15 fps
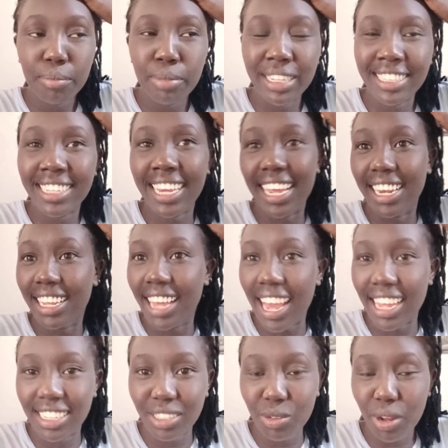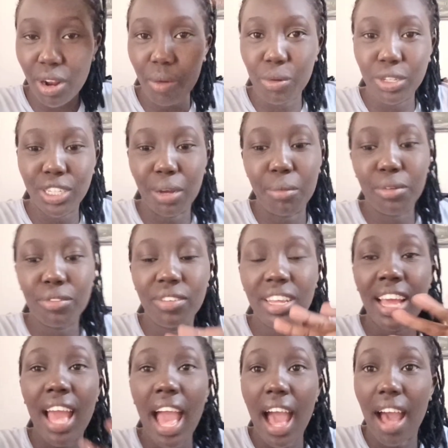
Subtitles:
Basically, I just want to watch a movie.